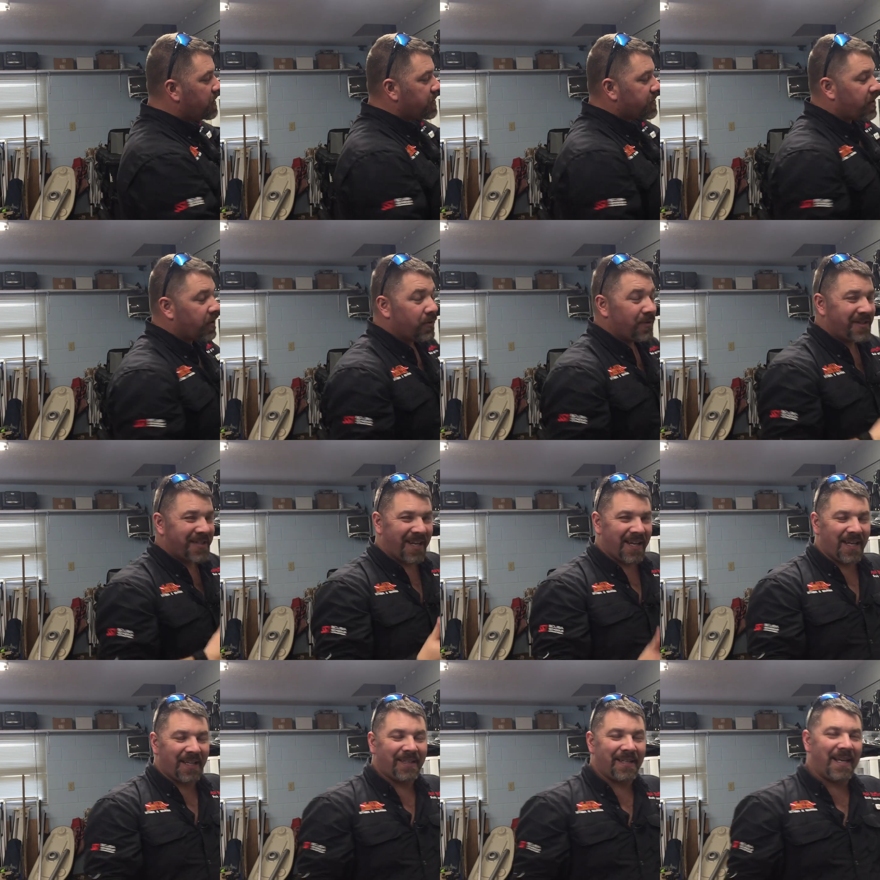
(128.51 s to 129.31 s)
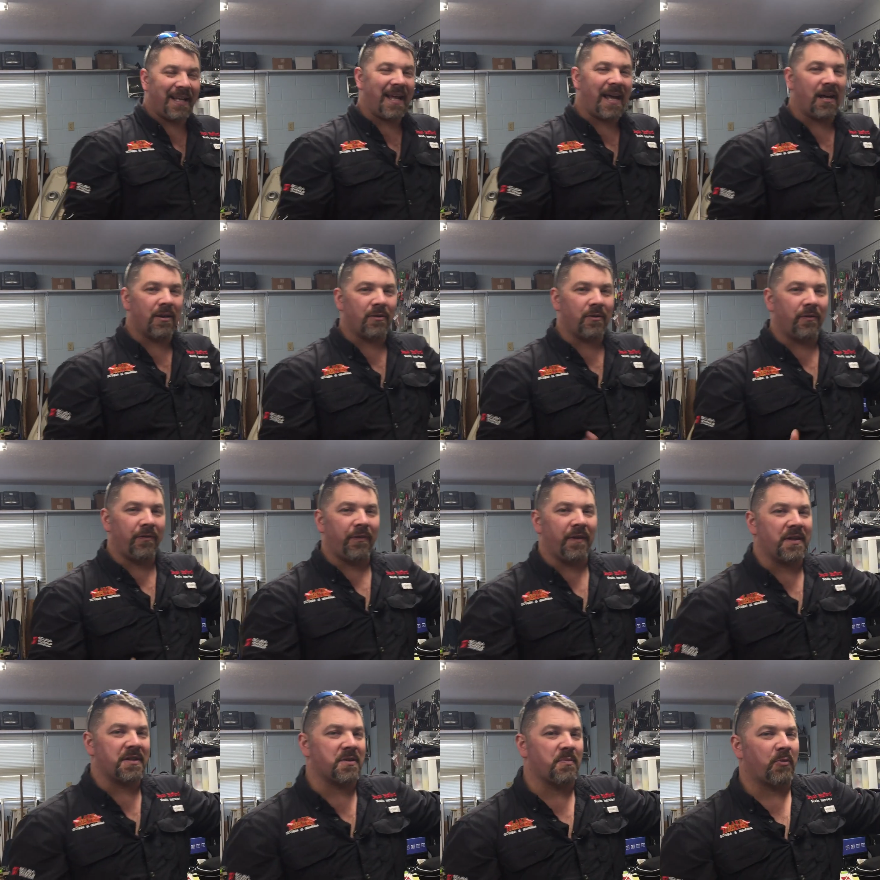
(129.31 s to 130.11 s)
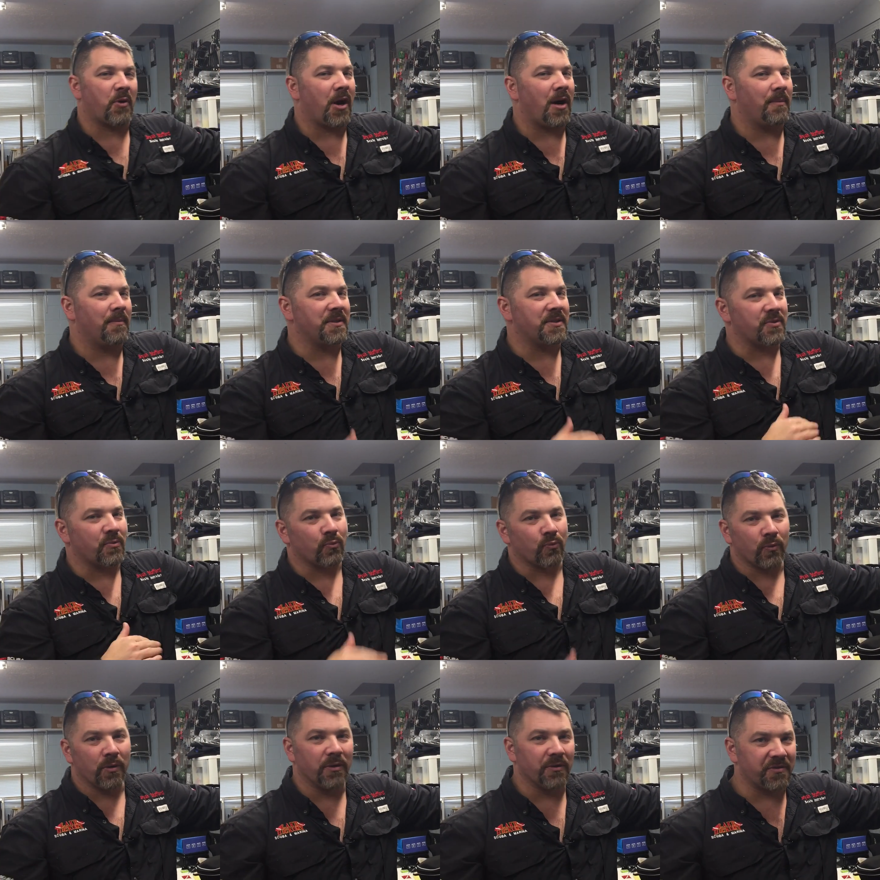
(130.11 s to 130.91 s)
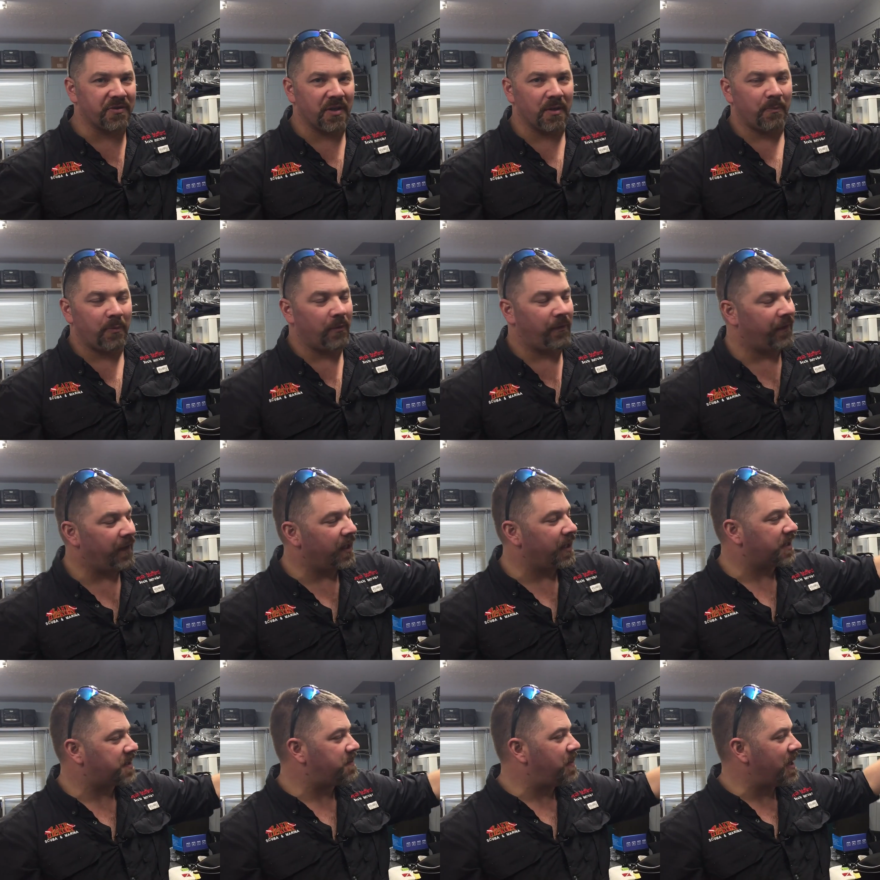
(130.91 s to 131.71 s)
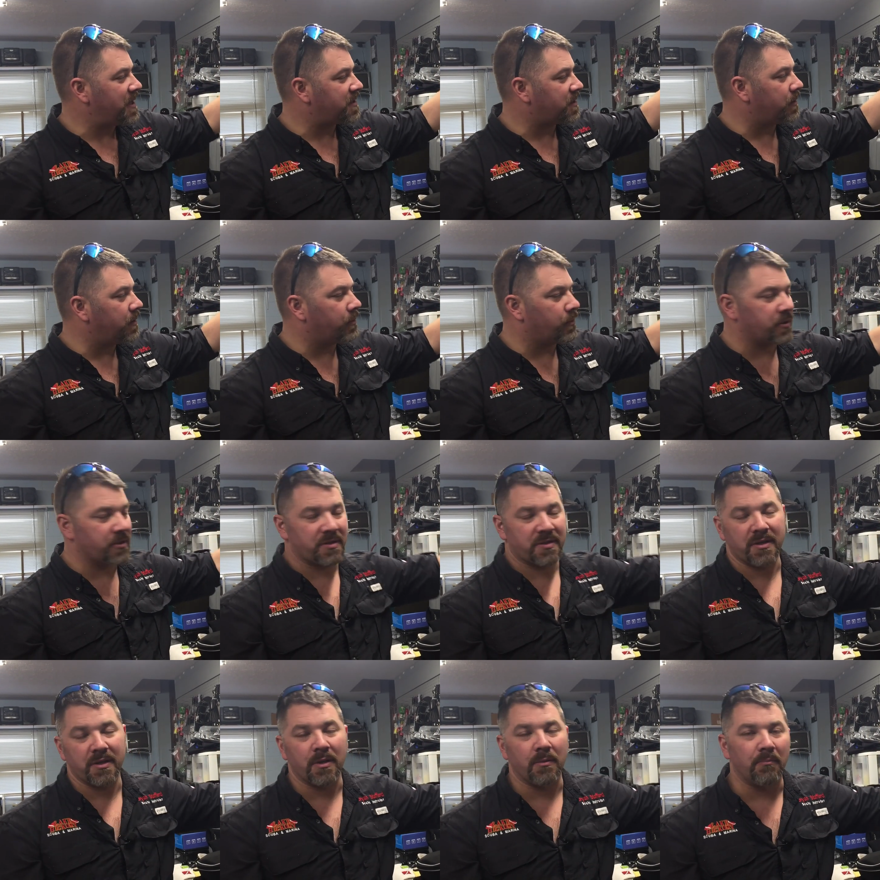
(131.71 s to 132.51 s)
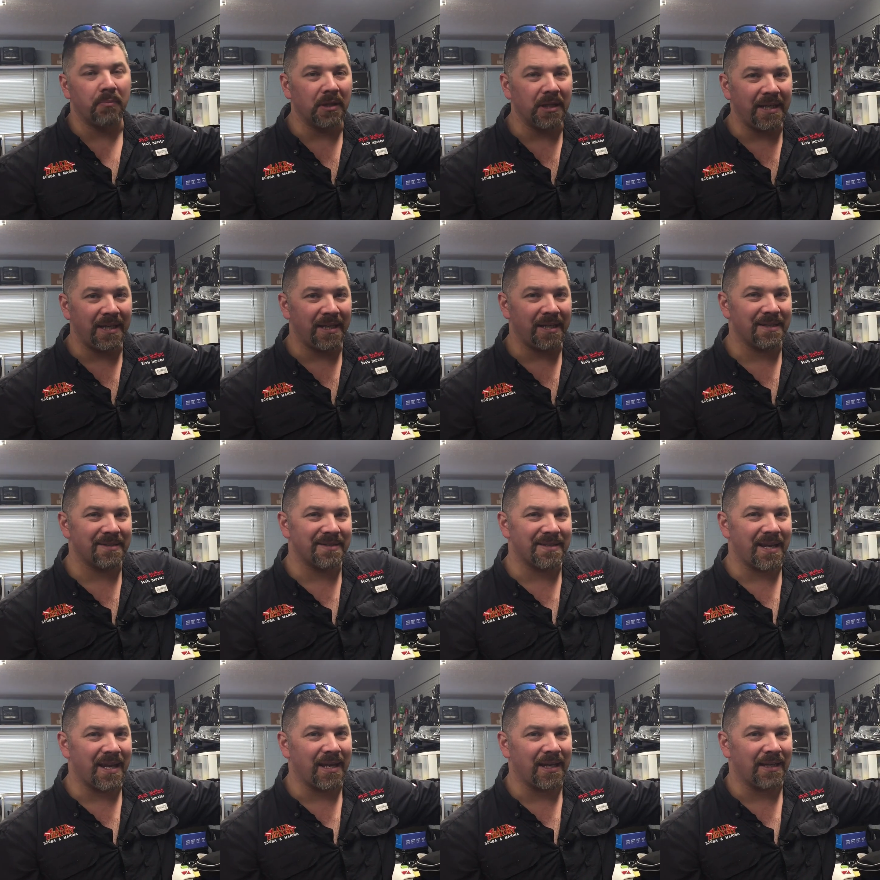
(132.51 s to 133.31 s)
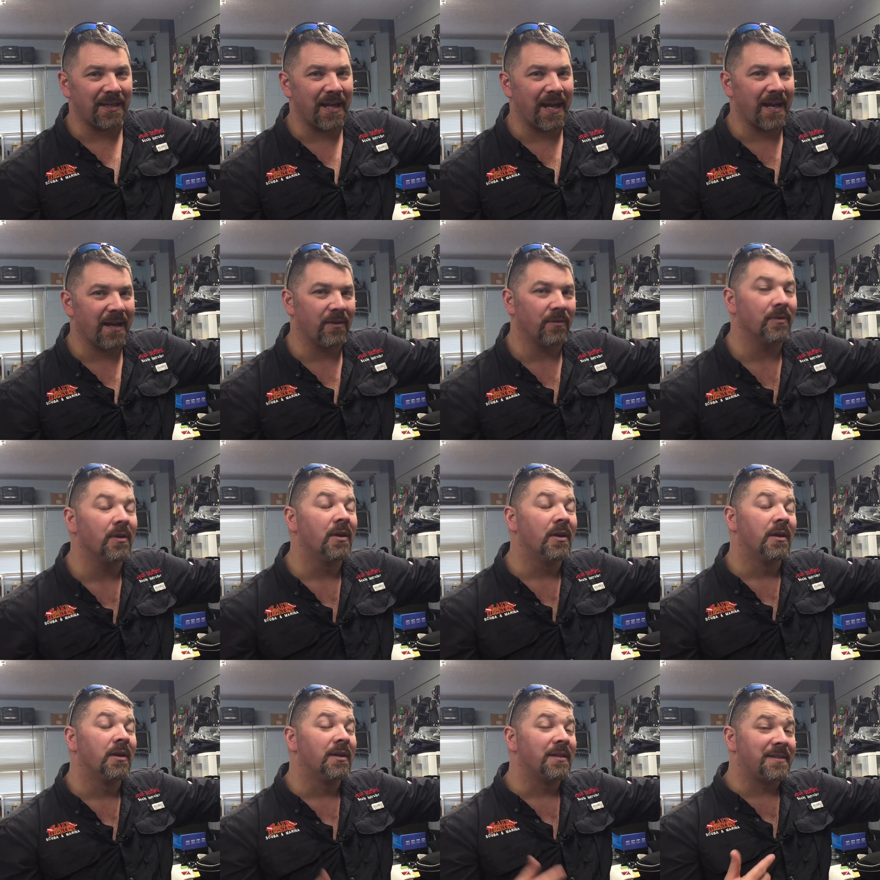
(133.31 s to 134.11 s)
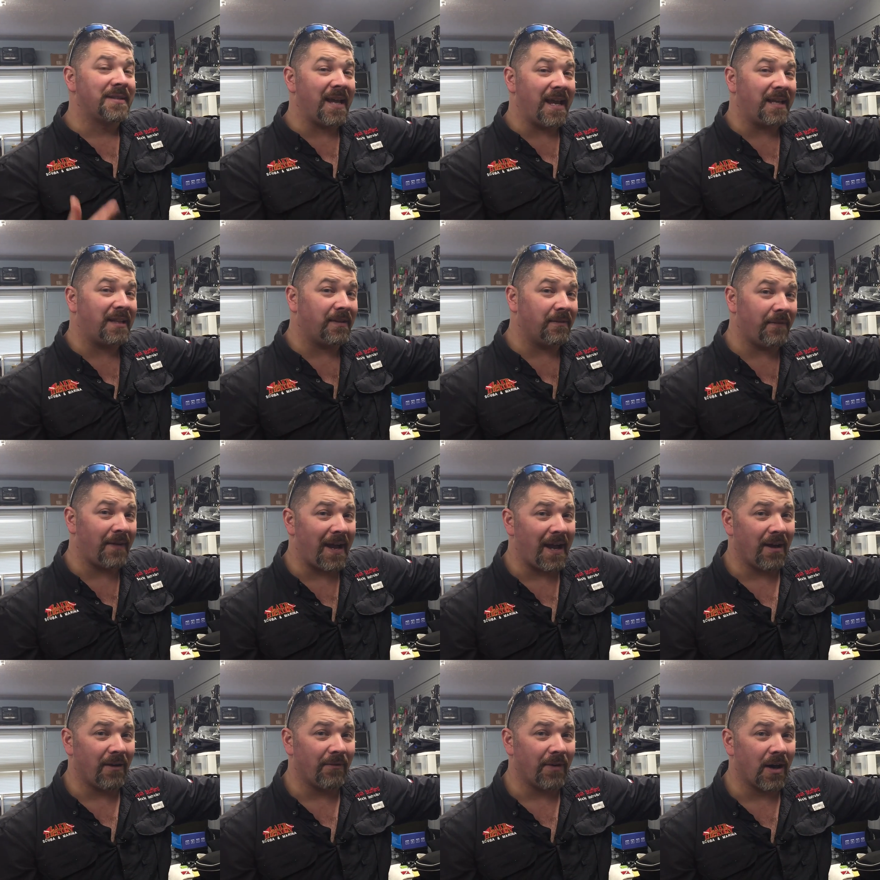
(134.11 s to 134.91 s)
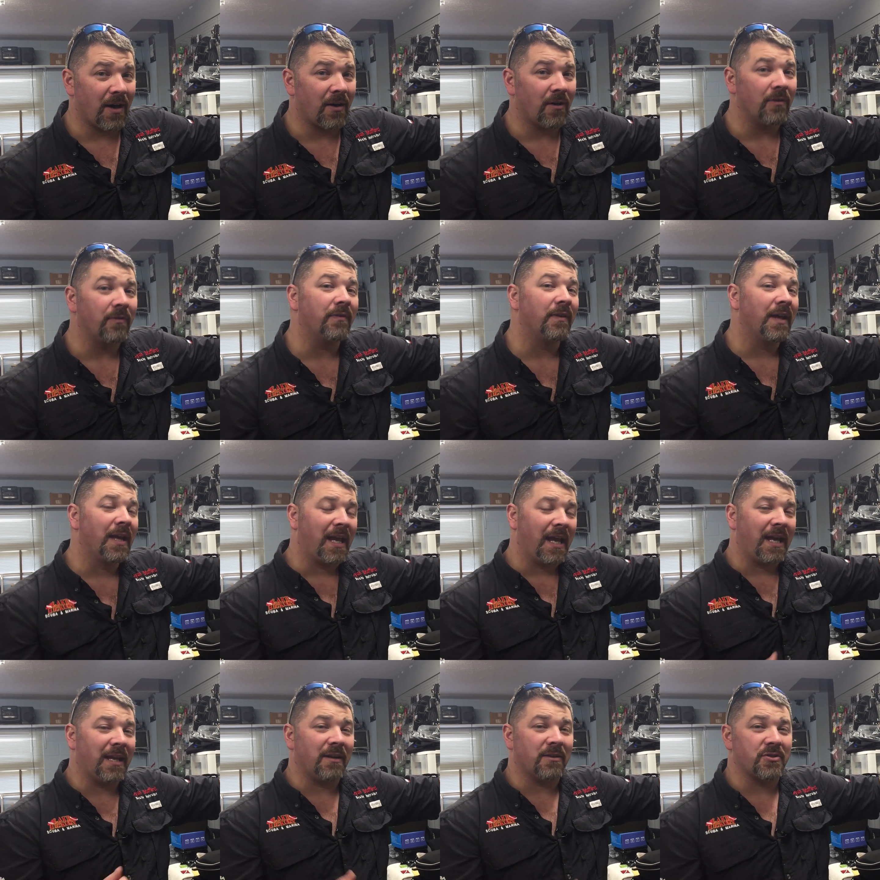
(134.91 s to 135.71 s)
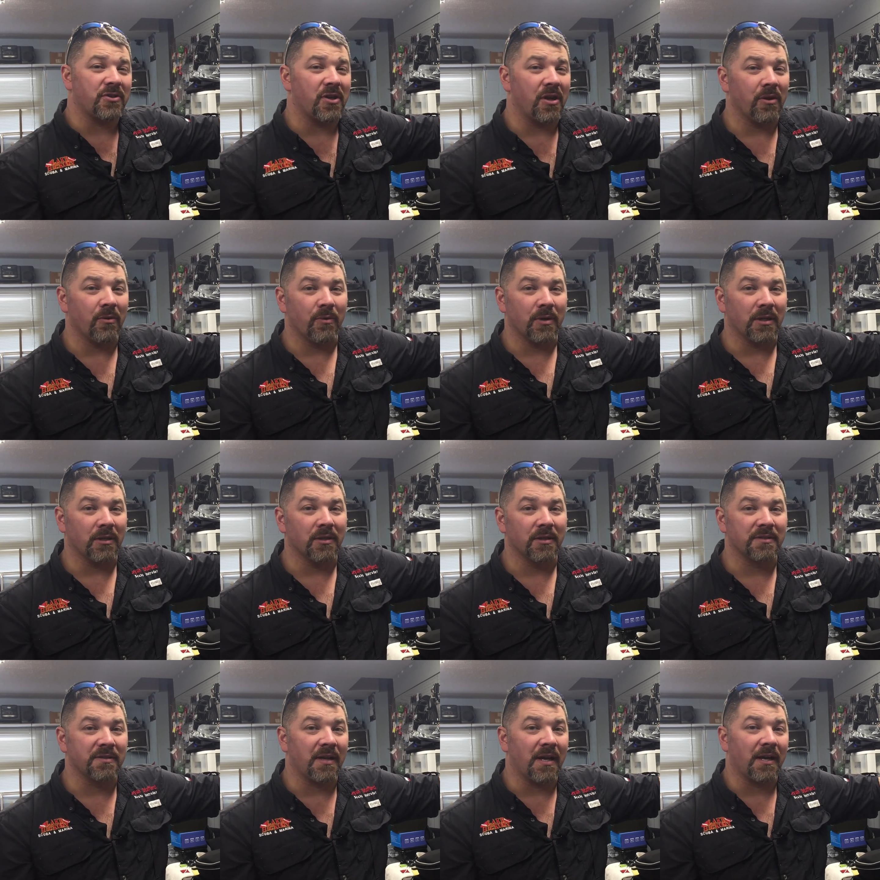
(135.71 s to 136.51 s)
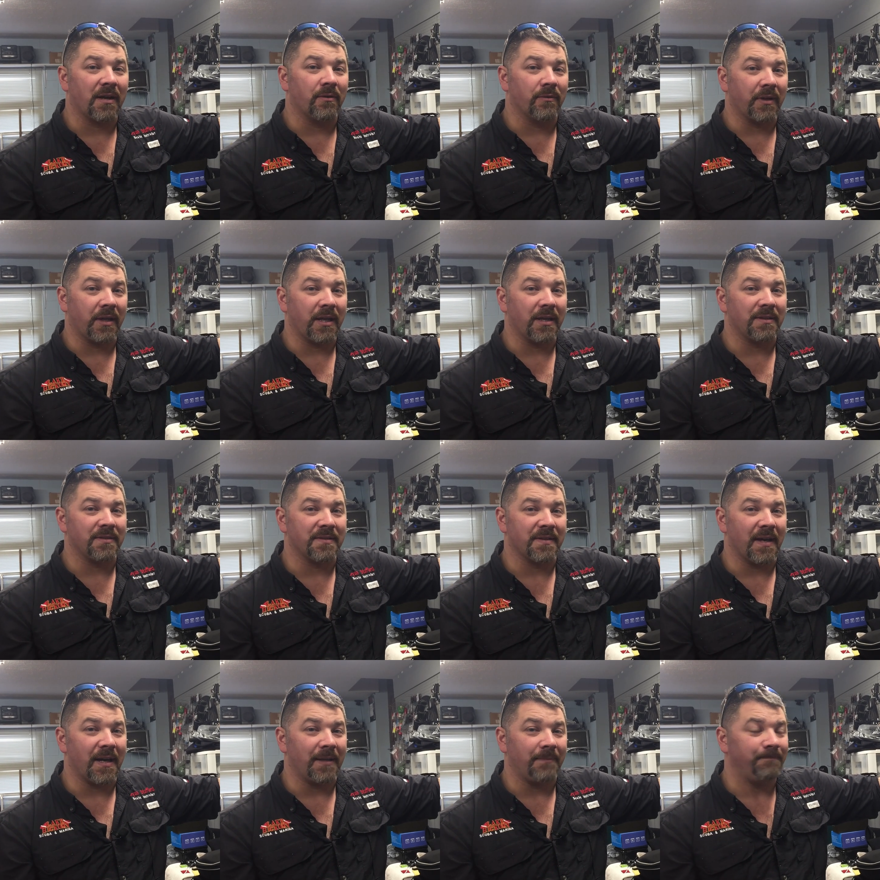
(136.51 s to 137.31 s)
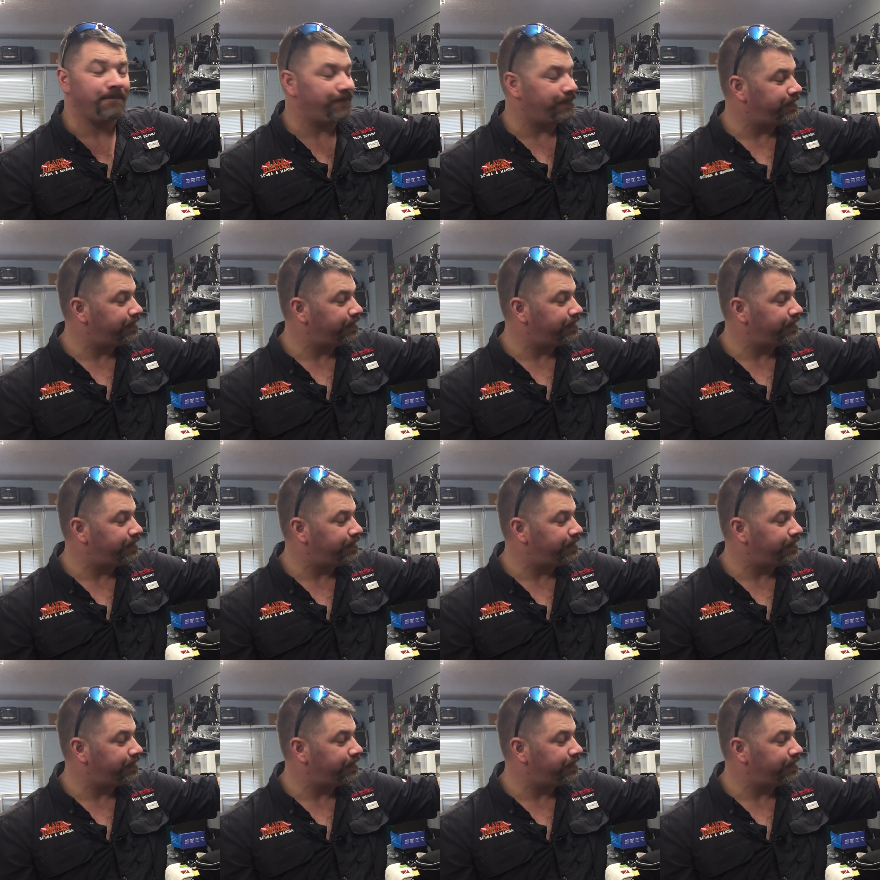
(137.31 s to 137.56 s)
So to get that out or to fix the problem, it's a real simple fix. Basically, we're just going to bleed his tank down, take the valve off, and I'll show you what it looks like on the inside.